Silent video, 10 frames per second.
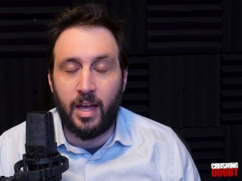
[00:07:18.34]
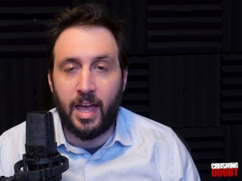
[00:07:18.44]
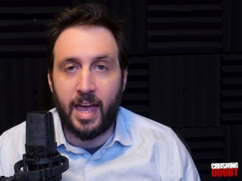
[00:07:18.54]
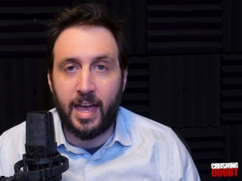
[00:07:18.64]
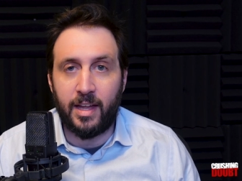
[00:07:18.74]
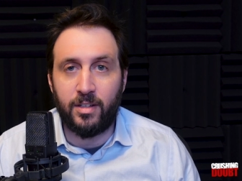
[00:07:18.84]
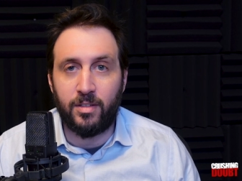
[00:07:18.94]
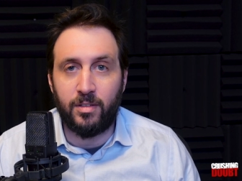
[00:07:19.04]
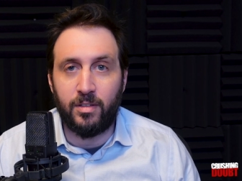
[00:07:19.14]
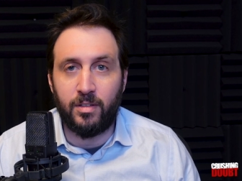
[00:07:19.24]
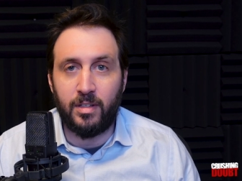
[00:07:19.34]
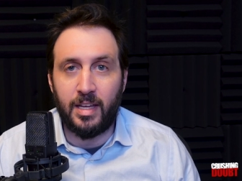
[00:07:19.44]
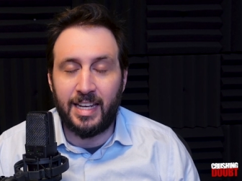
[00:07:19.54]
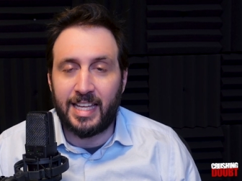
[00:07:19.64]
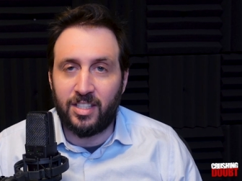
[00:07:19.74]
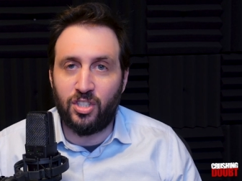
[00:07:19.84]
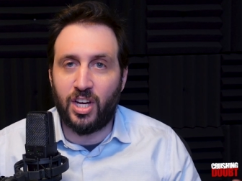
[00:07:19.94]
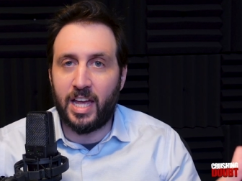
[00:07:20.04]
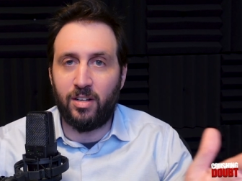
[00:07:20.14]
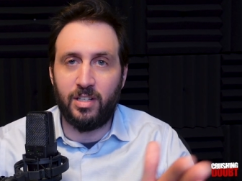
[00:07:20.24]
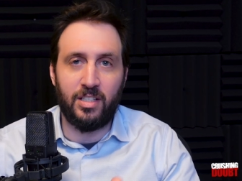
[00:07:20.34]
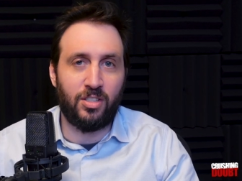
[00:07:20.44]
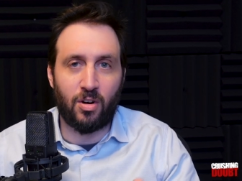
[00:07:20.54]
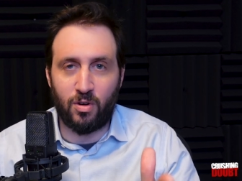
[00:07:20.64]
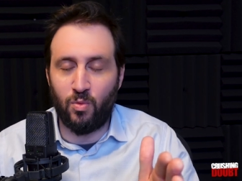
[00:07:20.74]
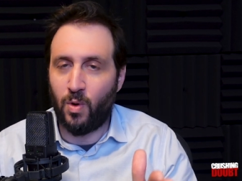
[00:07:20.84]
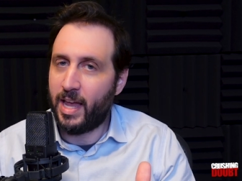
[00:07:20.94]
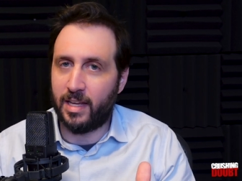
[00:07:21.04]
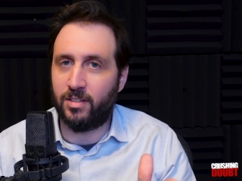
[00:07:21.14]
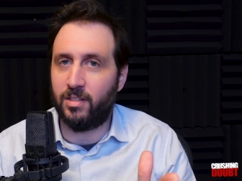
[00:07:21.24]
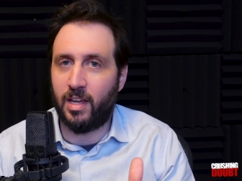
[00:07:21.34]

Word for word: And it gets channeled in certain ways.